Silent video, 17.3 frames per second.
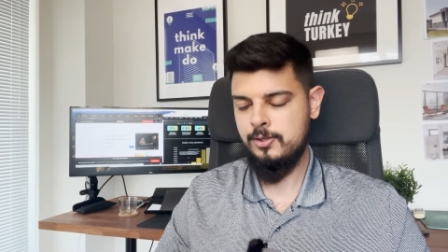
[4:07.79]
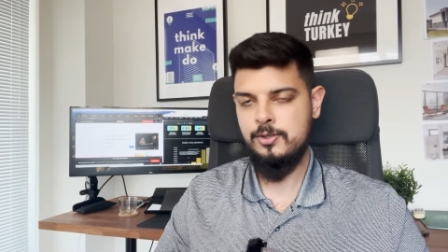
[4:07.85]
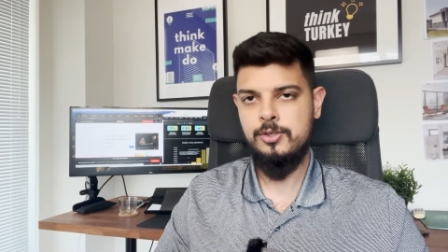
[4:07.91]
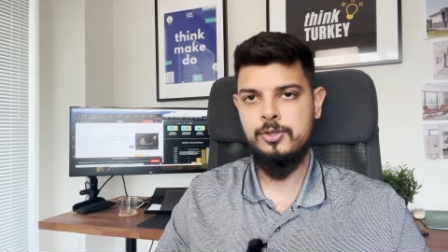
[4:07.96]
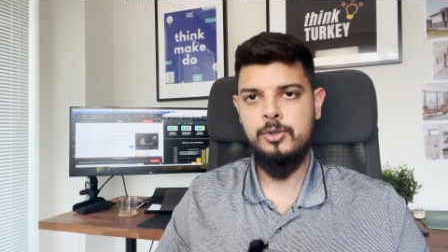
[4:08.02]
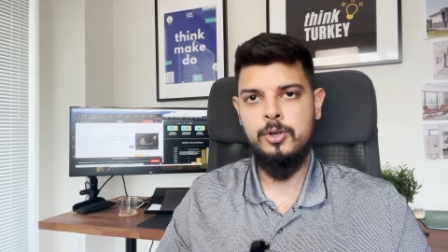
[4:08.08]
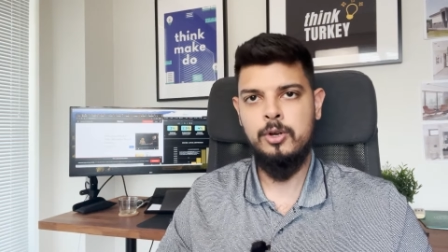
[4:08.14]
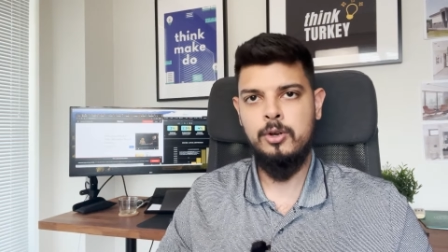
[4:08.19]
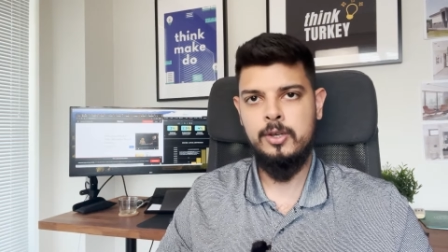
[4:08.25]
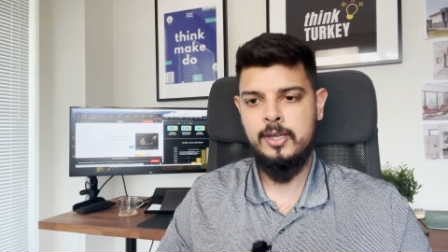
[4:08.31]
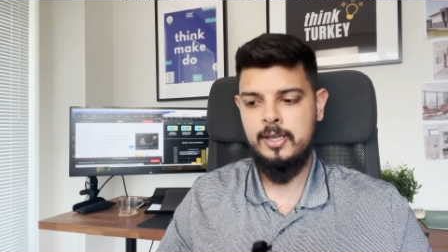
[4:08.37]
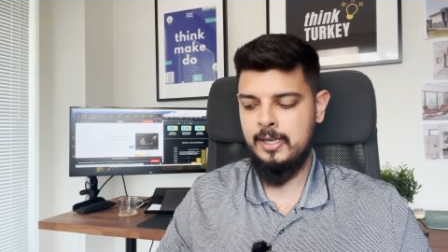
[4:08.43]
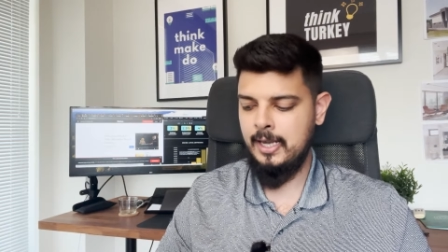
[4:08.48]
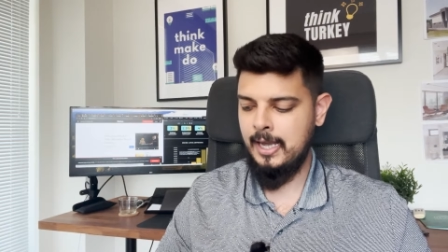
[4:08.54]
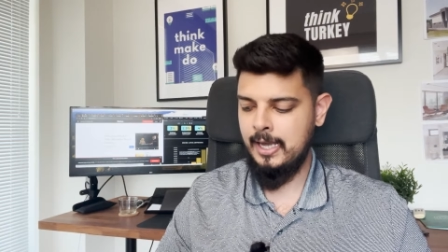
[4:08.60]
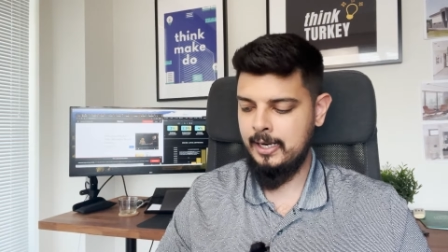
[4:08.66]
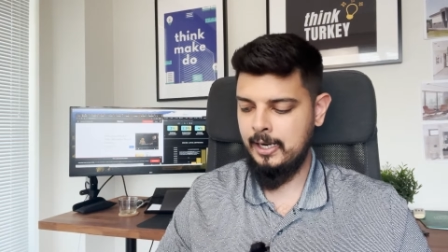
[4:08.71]
So you're
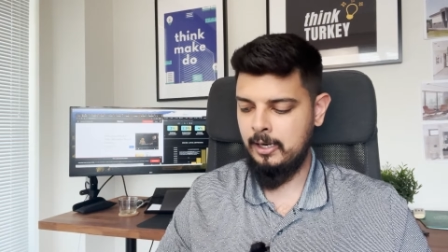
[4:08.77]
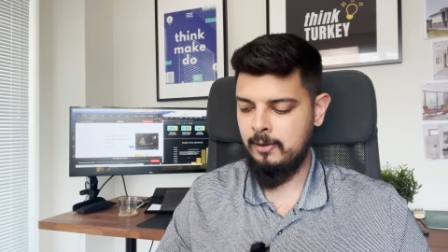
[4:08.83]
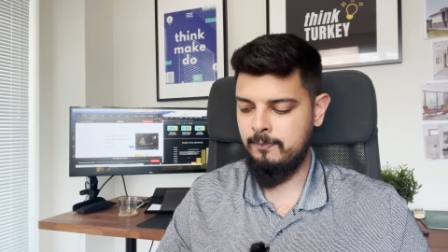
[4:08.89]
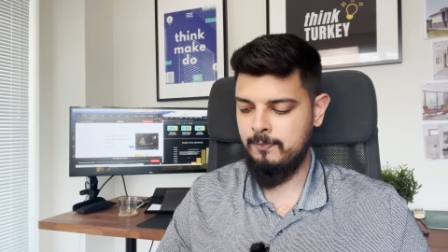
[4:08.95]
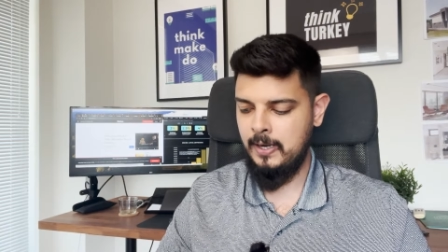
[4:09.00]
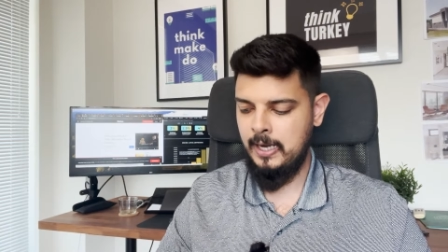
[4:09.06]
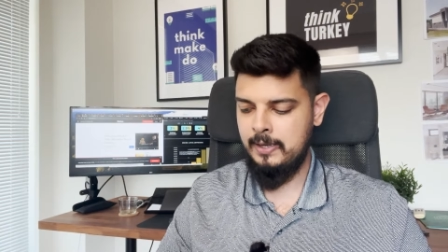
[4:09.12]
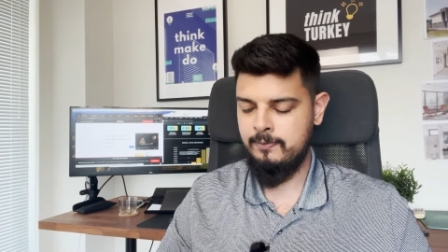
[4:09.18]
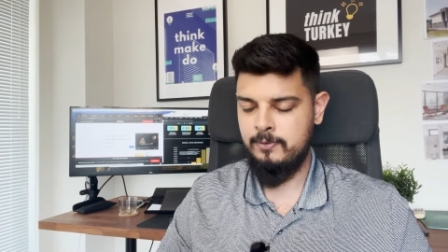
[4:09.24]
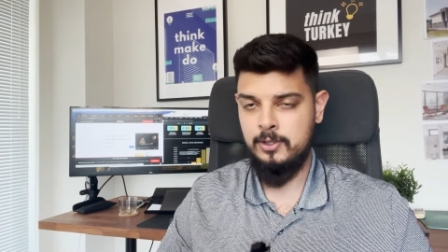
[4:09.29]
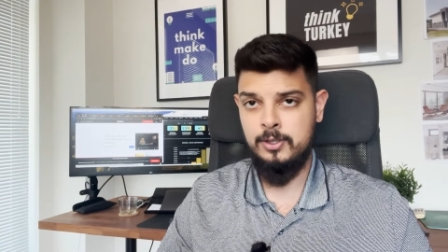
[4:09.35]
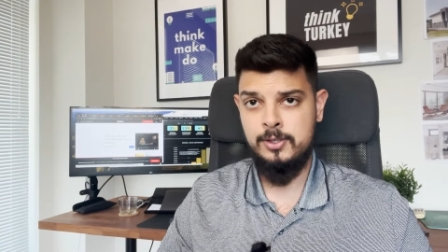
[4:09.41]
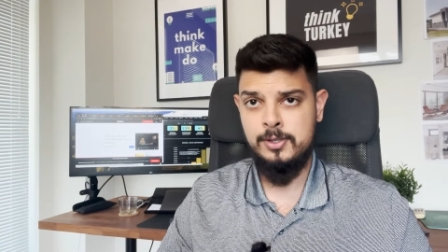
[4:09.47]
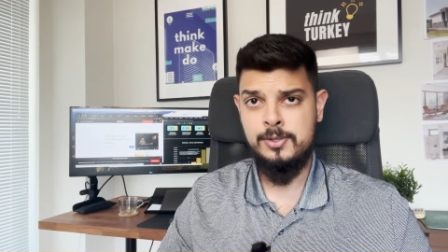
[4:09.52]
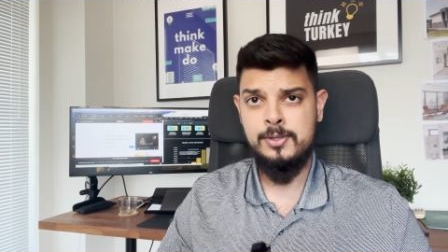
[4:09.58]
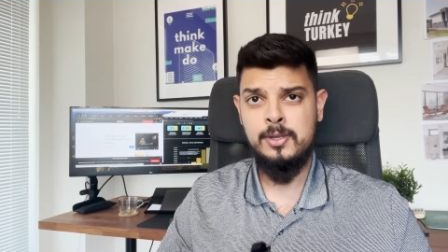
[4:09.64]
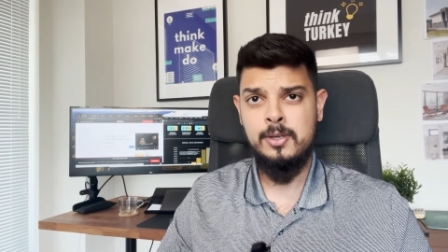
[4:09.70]
looking at in five
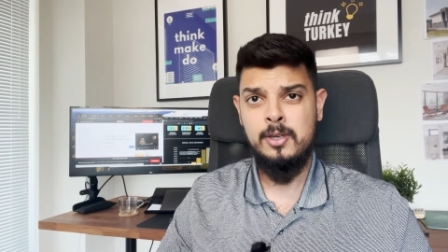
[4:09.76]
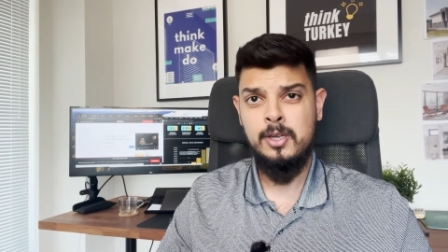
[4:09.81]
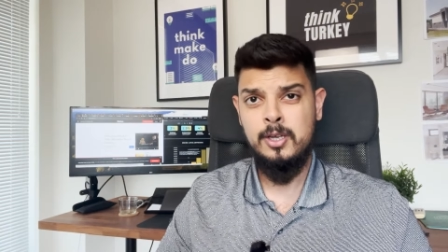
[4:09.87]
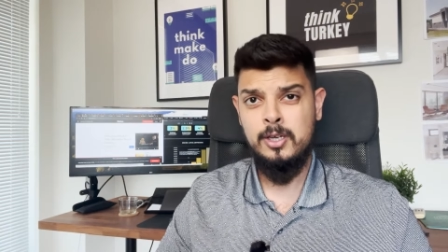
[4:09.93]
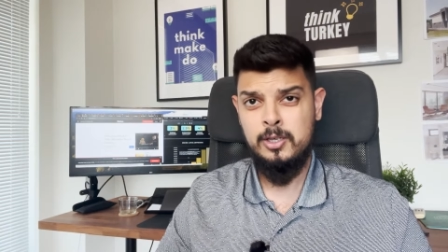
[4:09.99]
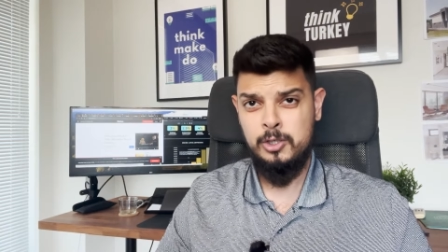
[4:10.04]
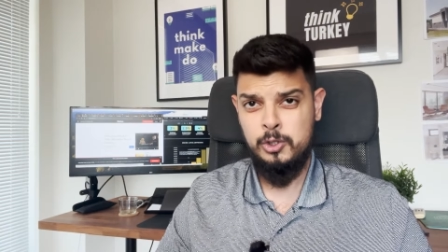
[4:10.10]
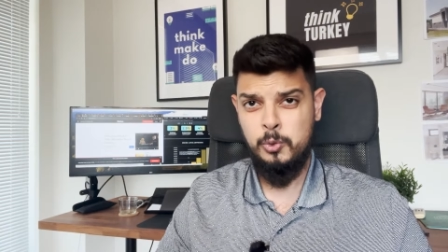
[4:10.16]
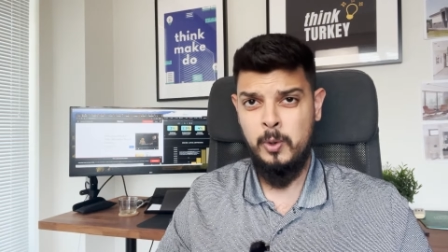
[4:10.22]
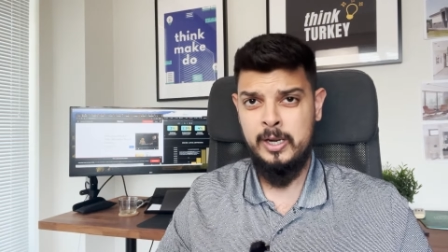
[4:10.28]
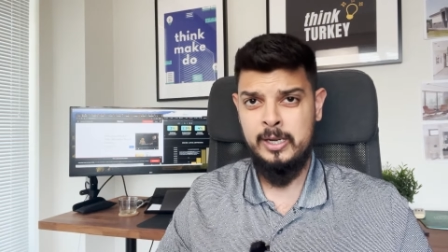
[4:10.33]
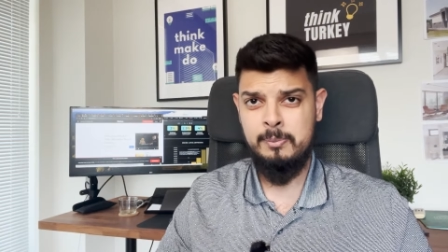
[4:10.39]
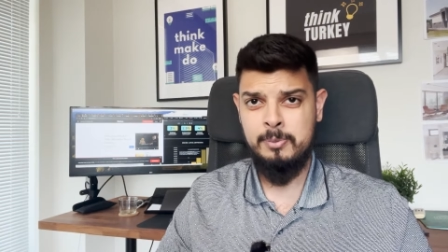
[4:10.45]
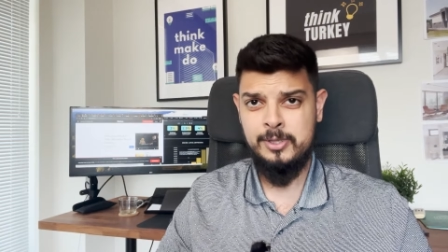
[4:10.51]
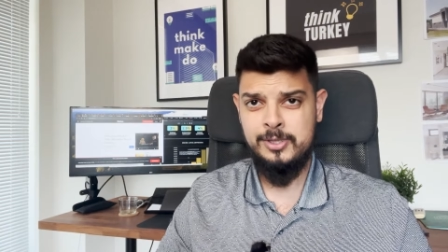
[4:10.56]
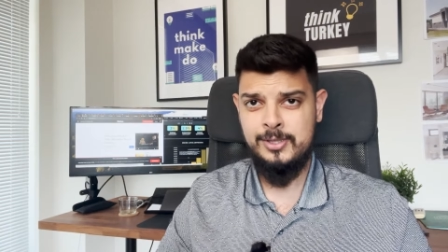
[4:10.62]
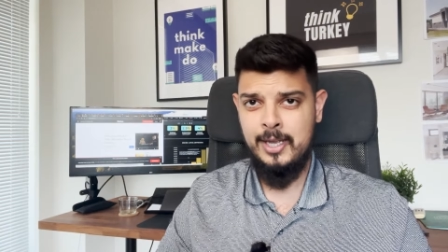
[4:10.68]
years,
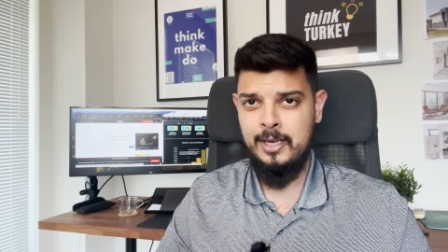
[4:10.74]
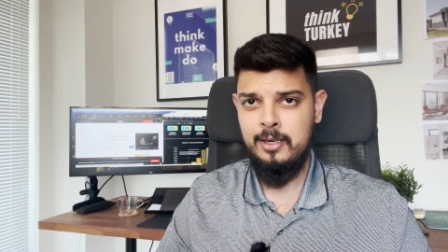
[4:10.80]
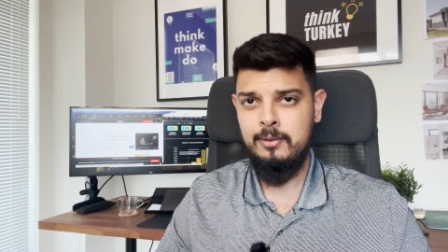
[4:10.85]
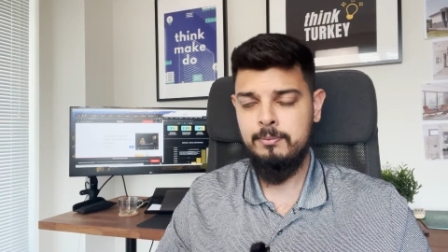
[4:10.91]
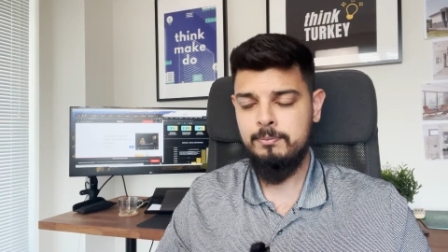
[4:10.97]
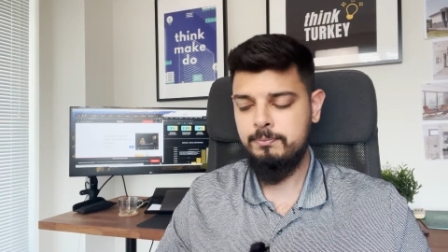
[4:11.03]
20%.